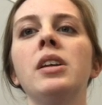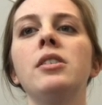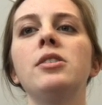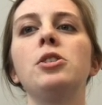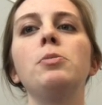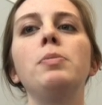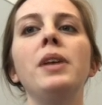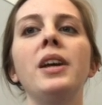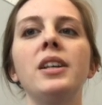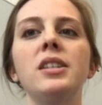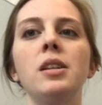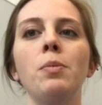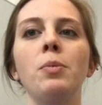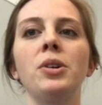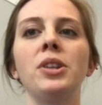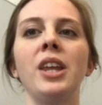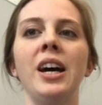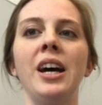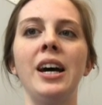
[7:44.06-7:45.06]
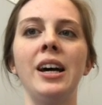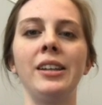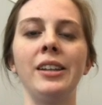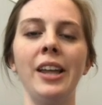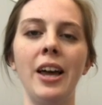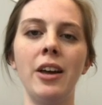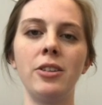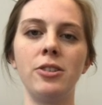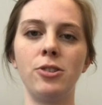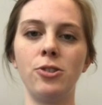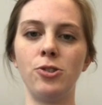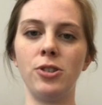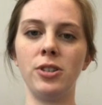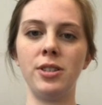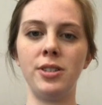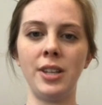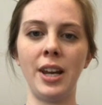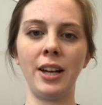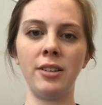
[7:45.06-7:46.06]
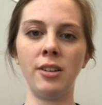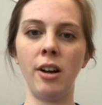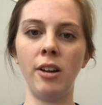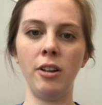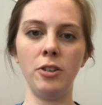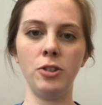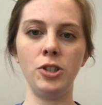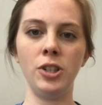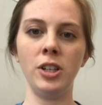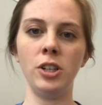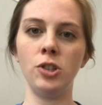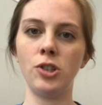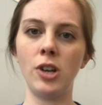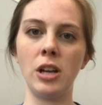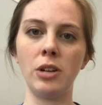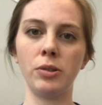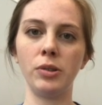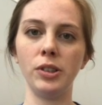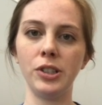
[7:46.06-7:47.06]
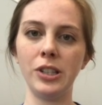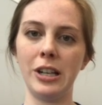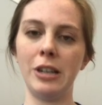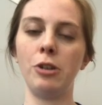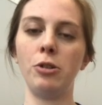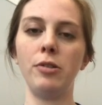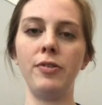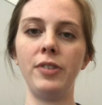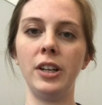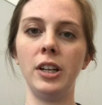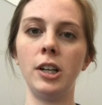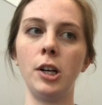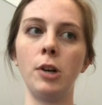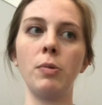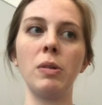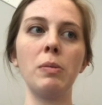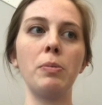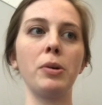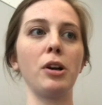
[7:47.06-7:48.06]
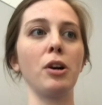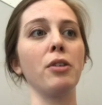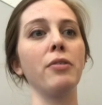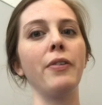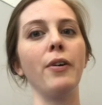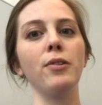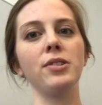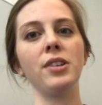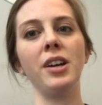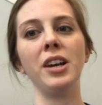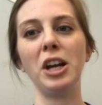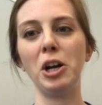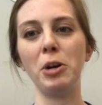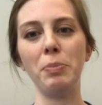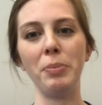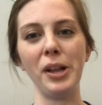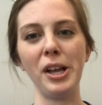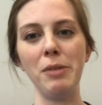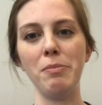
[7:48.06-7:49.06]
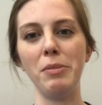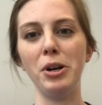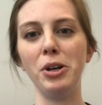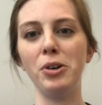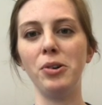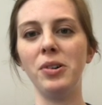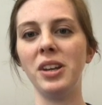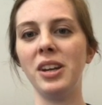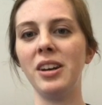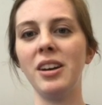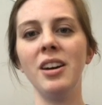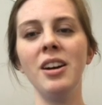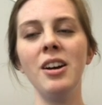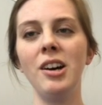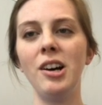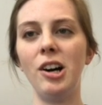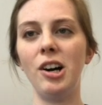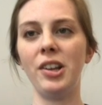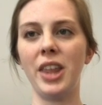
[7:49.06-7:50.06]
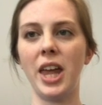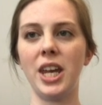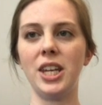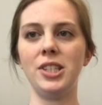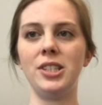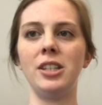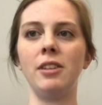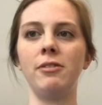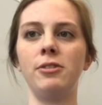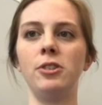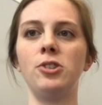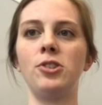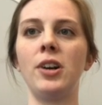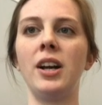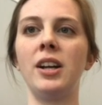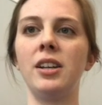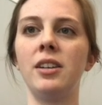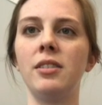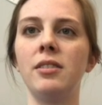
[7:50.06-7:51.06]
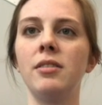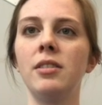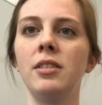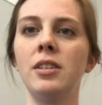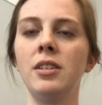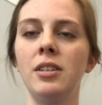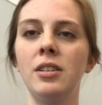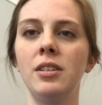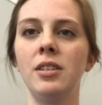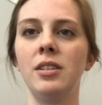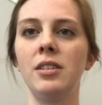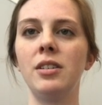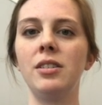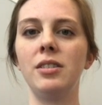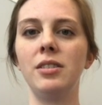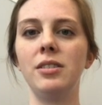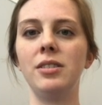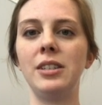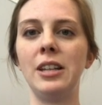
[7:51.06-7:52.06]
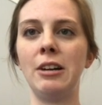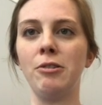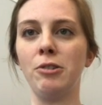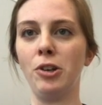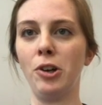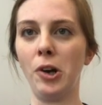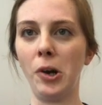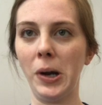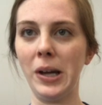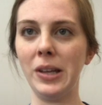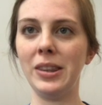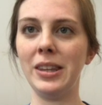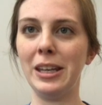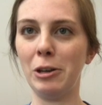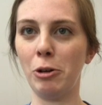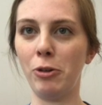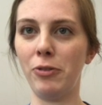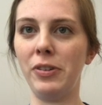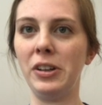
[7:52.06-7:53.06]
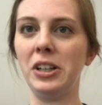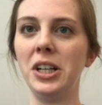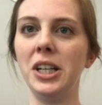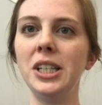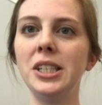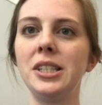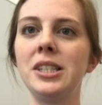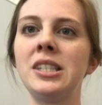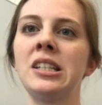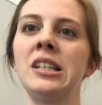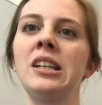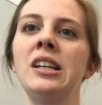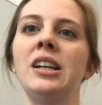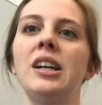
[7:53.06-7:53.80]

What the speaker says: So being somewhere that had less just technology in general to interfere, we put our phones on airplane mode and all that stuff to try to downgrade the interference.